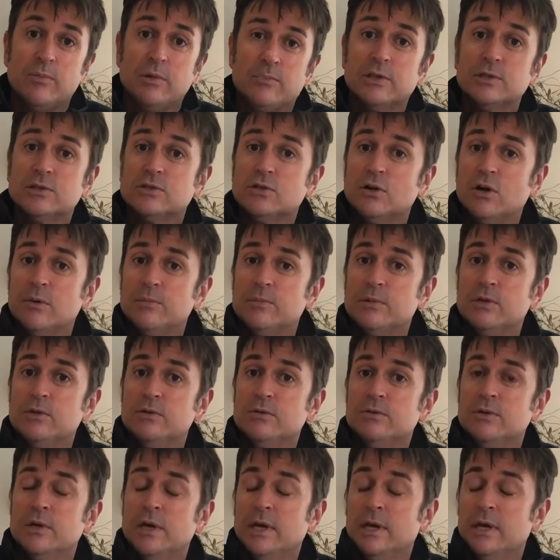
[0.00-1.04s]
By the time
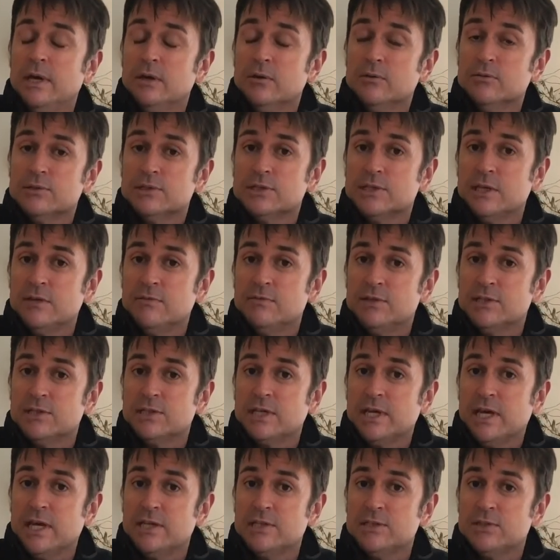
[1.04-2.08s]
you receive
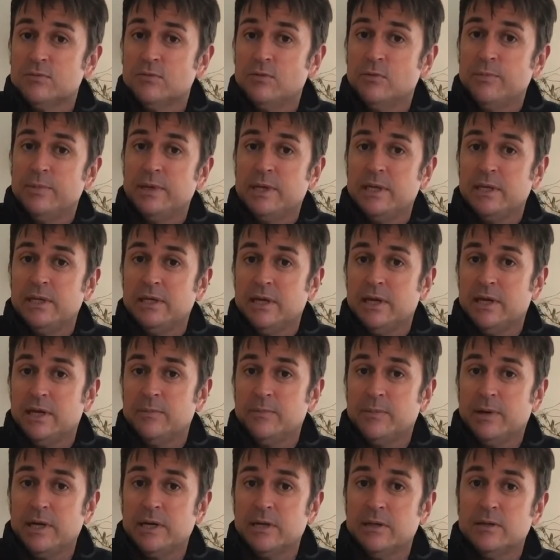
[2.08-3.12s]
this case, it will be
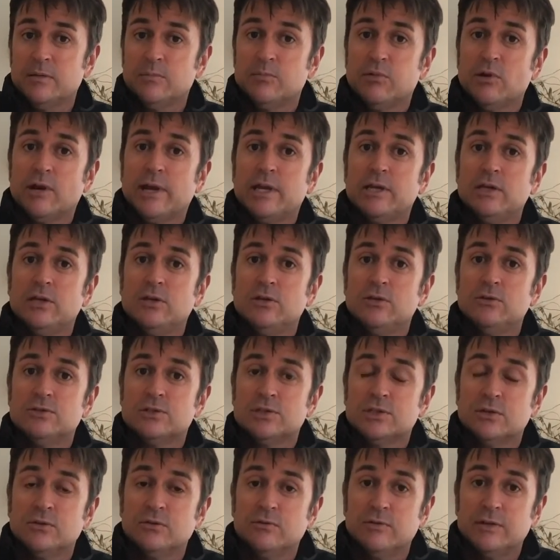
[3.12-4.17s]
under the brand new
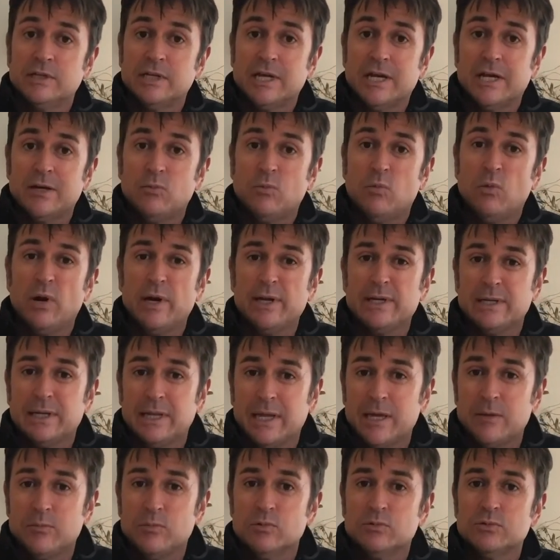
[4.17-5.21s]
single vineyard white
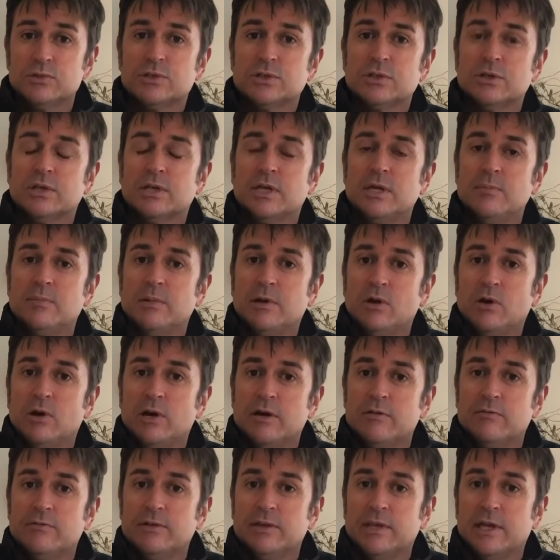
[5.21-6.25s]
label, so keep an
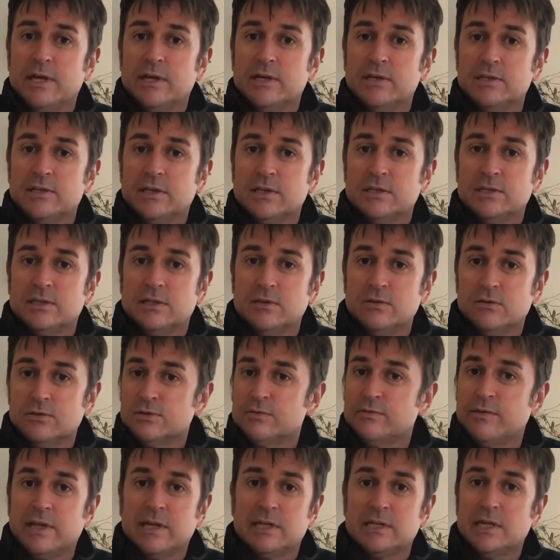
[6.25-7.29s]
eye out for that. It
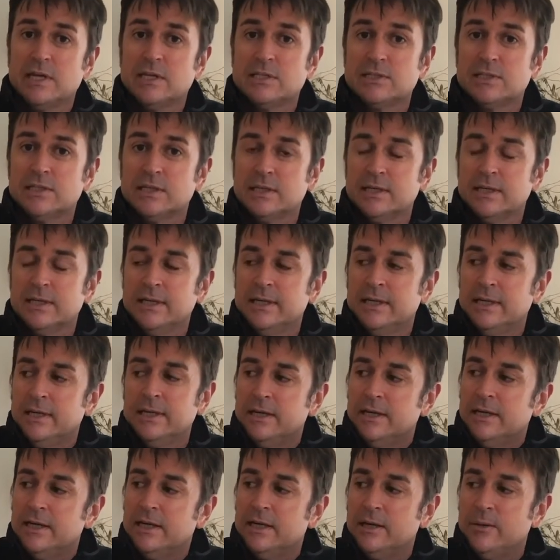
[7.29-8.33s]
looks fantastic.
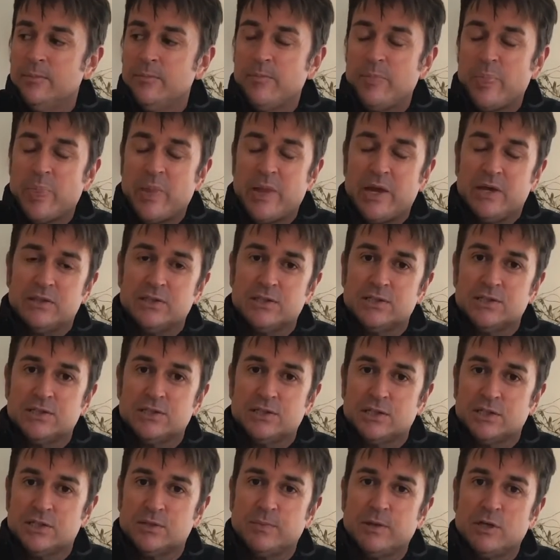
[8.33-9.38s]
Now this
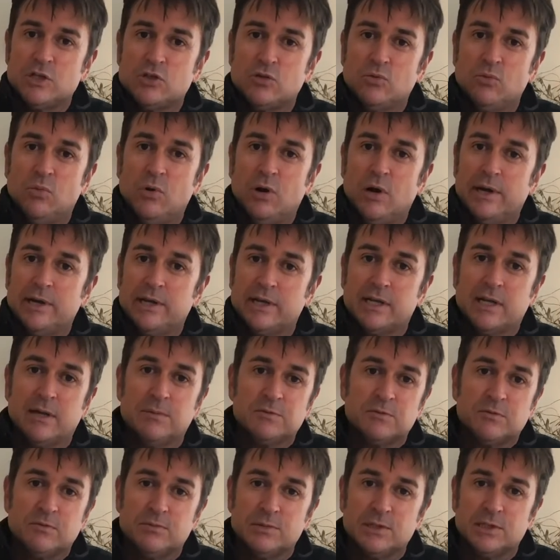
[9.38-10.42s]
is a special wine. It
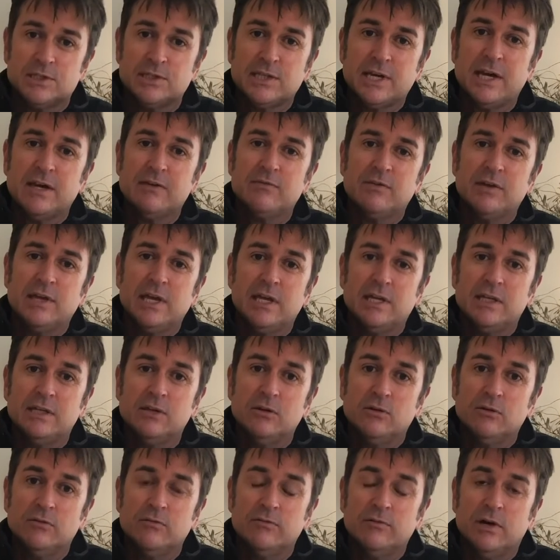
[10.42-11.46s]
comes from just half a
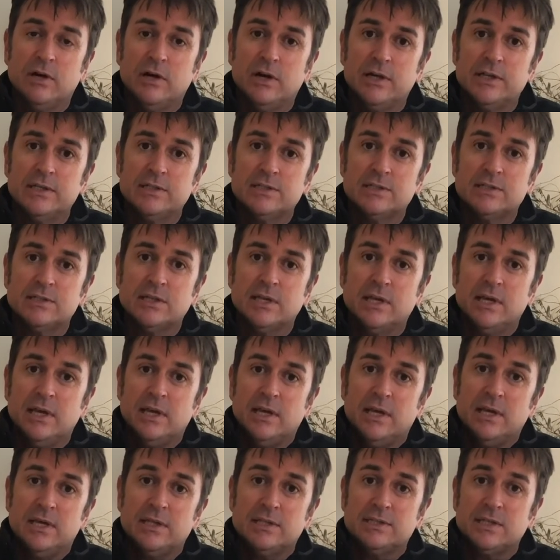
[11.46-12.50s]
hectare of vines.
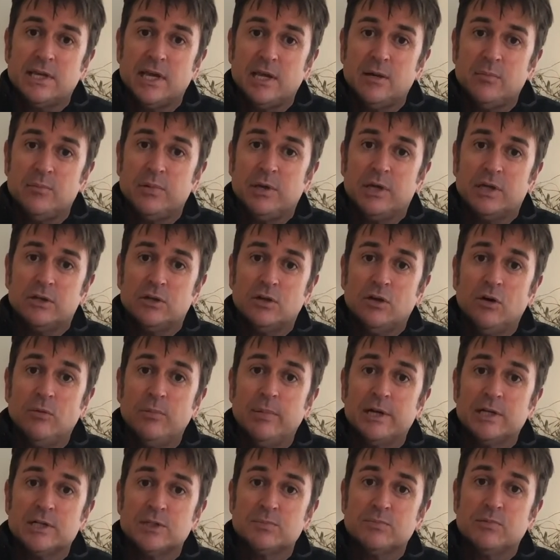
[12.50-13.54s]
It's hand-picked, whole
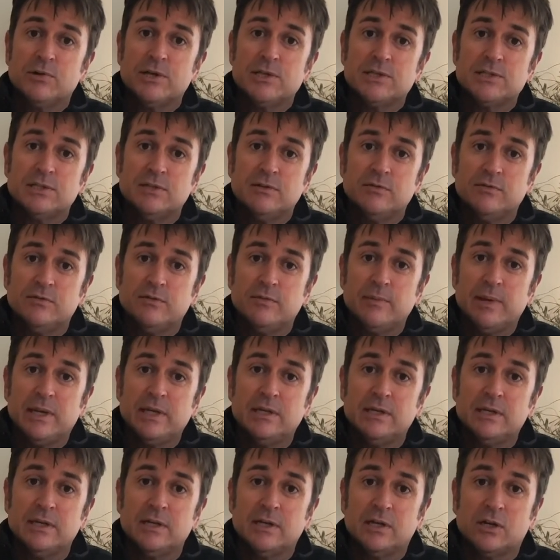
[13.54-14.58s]
bunch pressed and
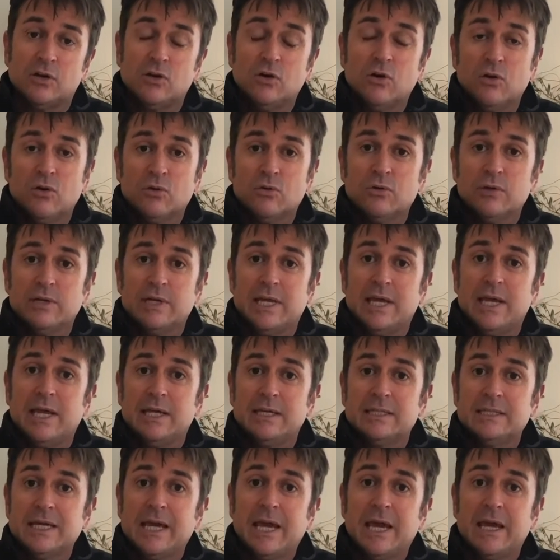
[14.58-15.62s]
fermented in a concrete
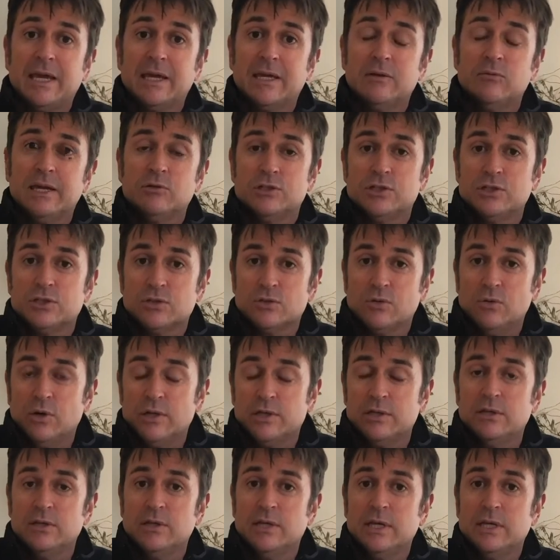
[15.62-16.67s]
egg tank, which is
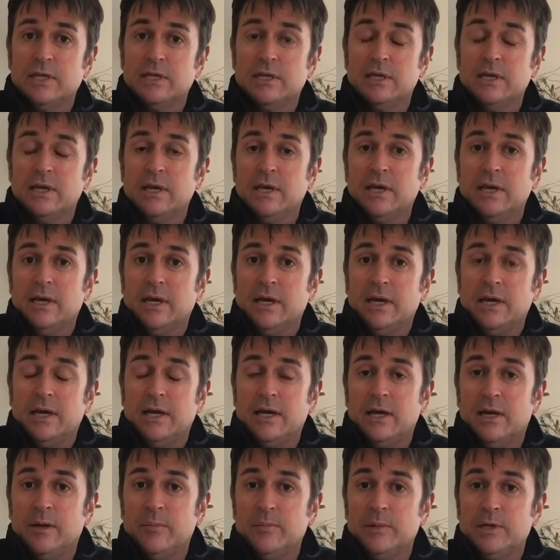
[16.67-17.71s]
quite unique
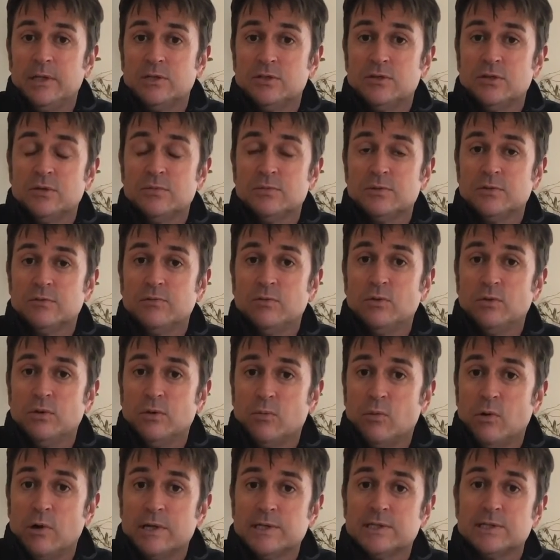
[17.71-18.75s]
in terms of all the
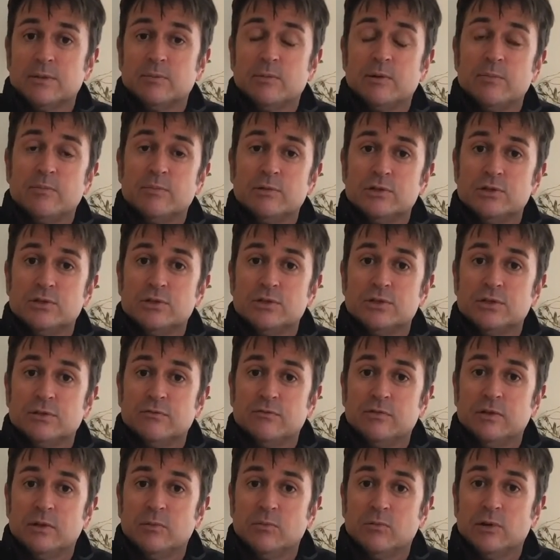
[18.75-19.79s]
wines that we produce
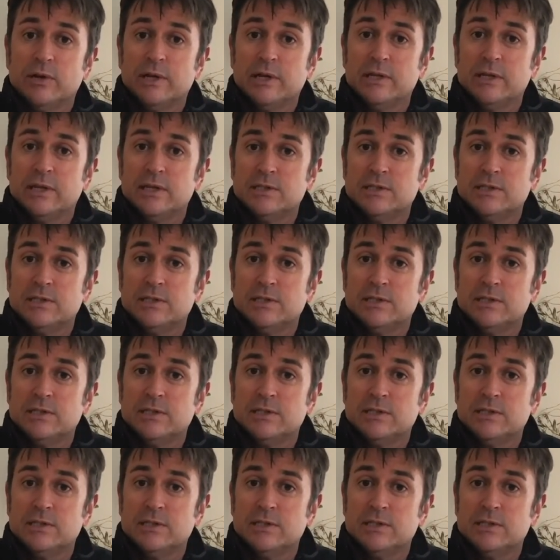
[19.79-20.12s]
at Villa Maria.